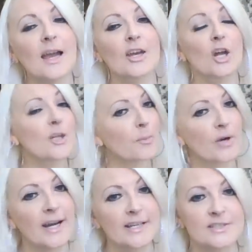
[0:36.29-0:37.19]
and all your
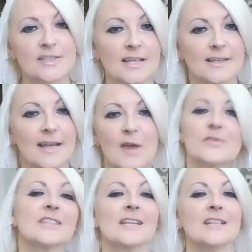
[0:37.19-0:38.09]
prayers and
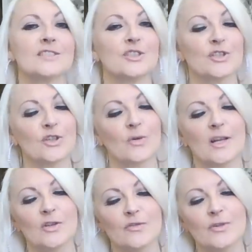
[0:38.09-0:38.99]
everything else you do.
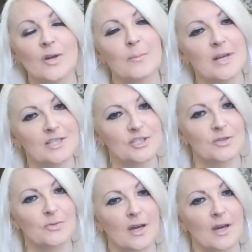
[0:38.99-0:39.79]
I love you. God bless you.